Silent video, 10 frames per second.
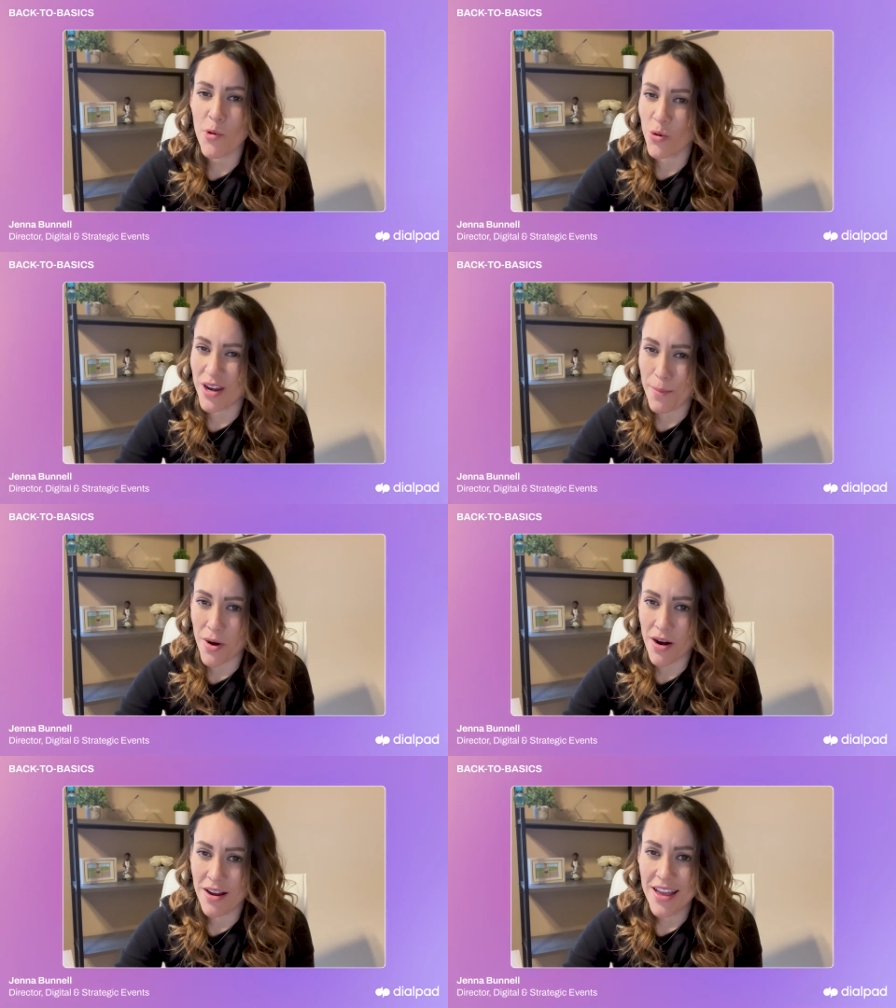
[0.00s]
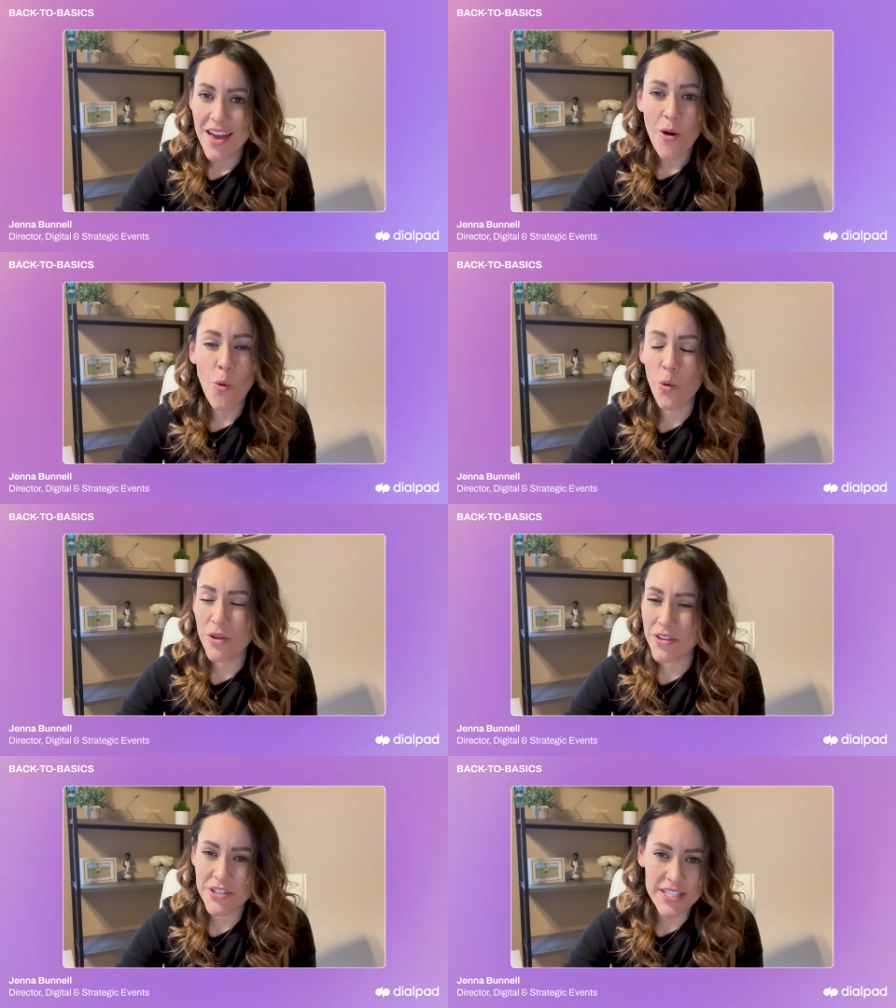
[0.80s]
or number, or
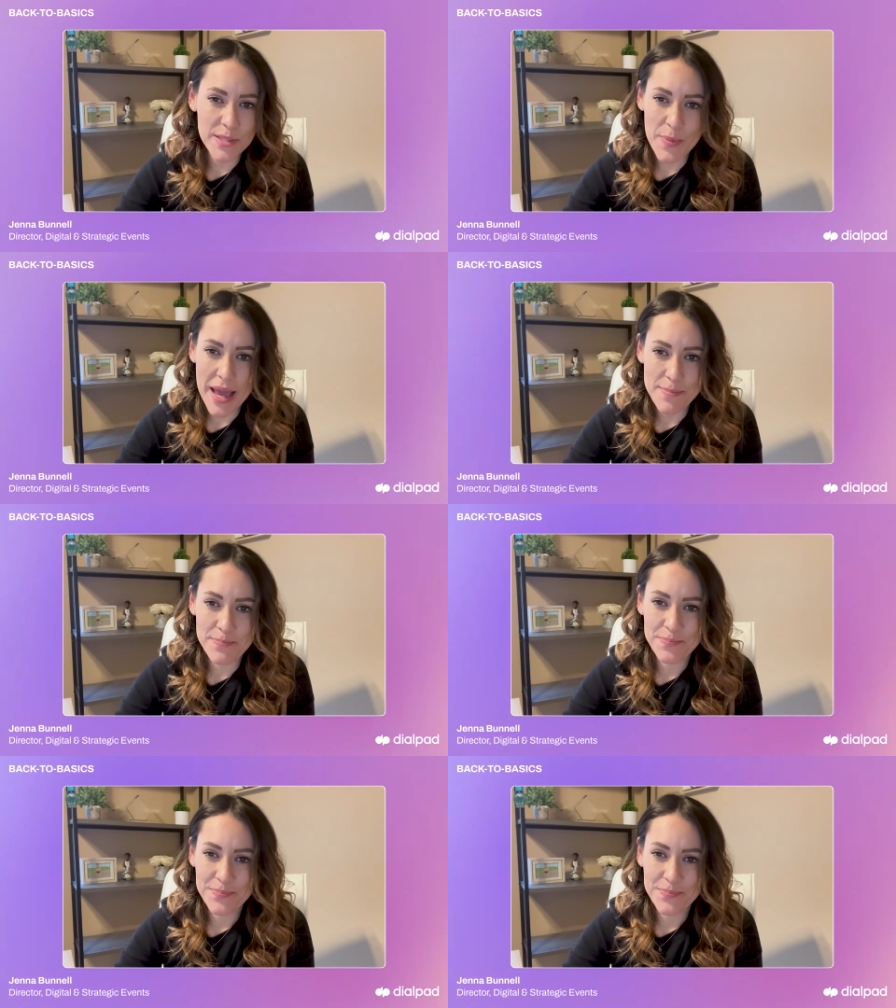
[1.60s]
they're just spam?